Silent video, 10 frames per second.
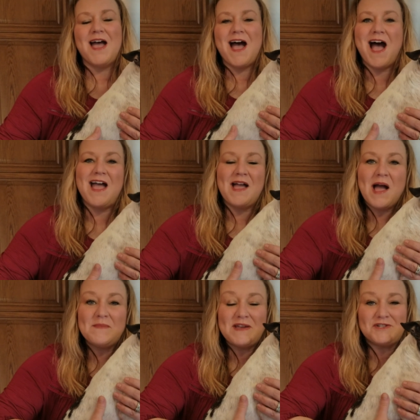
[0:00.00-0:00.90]
Hi,
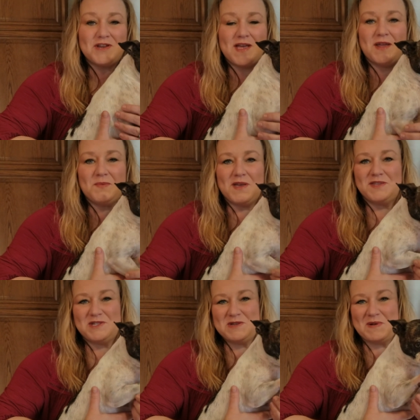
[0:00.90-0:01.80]
I'm Adrienne
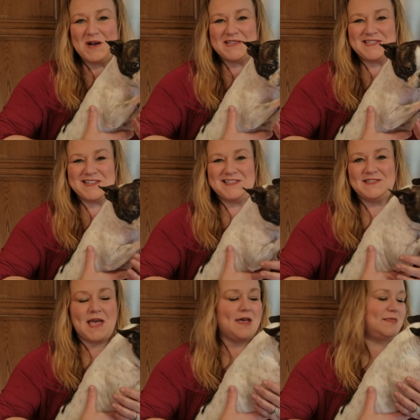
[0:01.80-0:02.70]
with Two
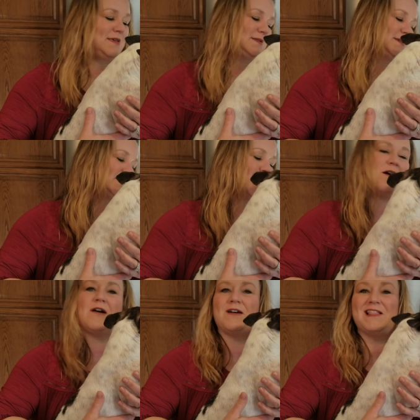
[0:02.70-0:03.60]
Bostons, and this is
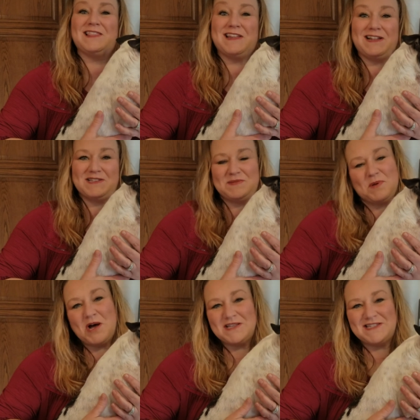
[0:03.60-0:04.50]
our Littlest
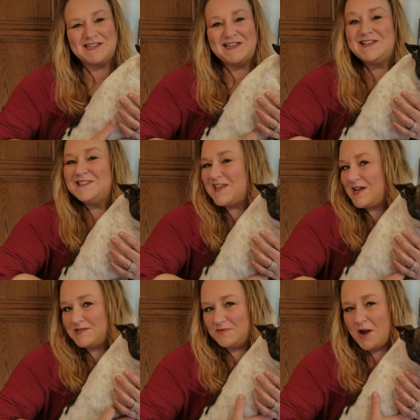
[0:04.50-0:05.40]
Boston
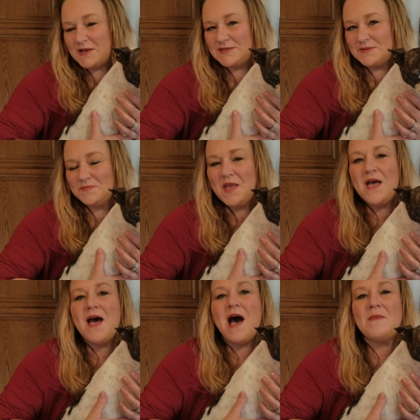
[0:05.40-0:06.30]
Sassafras.
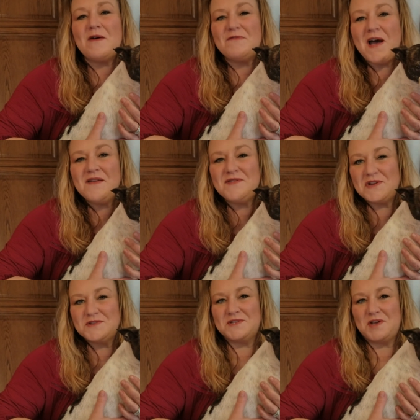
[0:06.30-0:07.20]
About five
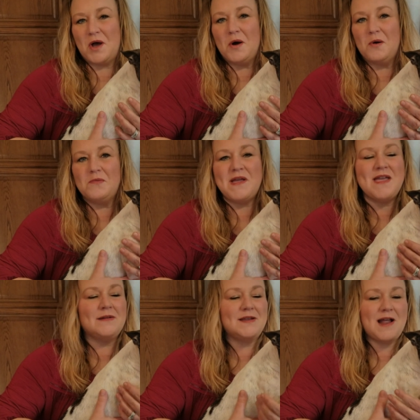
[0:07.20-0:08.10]
years ago,
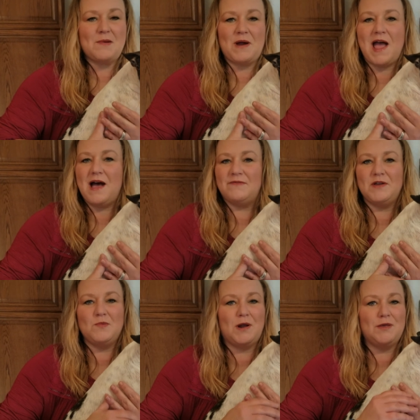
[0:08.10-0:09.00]
Andy and I were
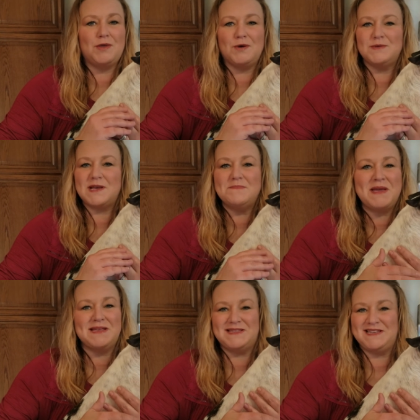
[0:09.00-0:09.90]
having one of those
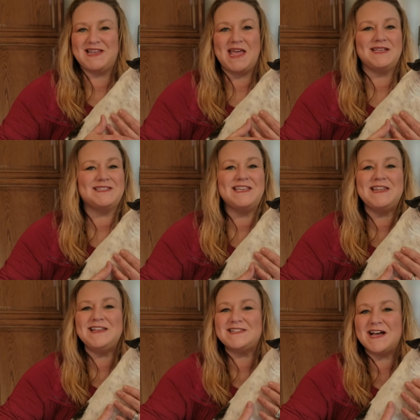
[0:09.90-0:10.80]
amazing days,
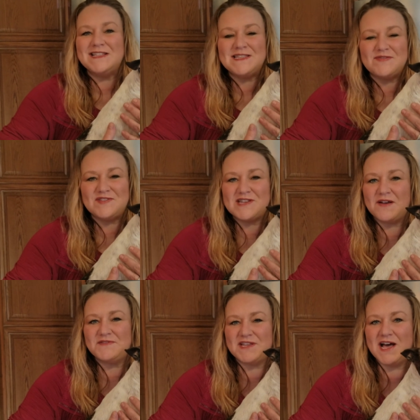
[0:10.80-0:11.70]
getting tons of
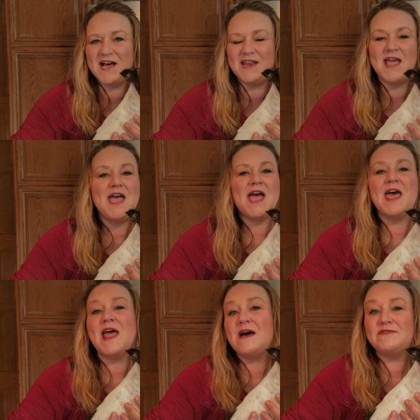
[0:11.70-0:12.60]
stuff done
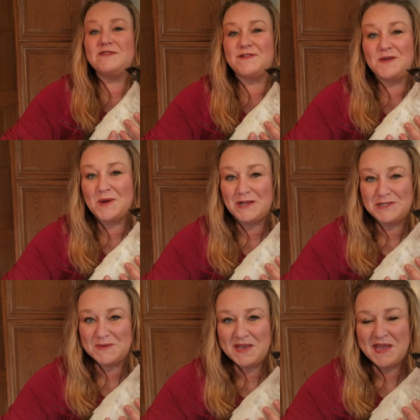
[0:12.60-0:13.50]
and having fun while
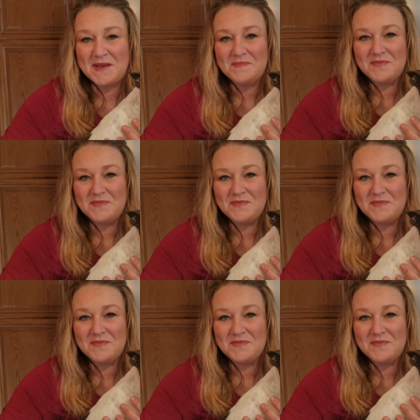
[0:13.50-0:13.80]
doing it.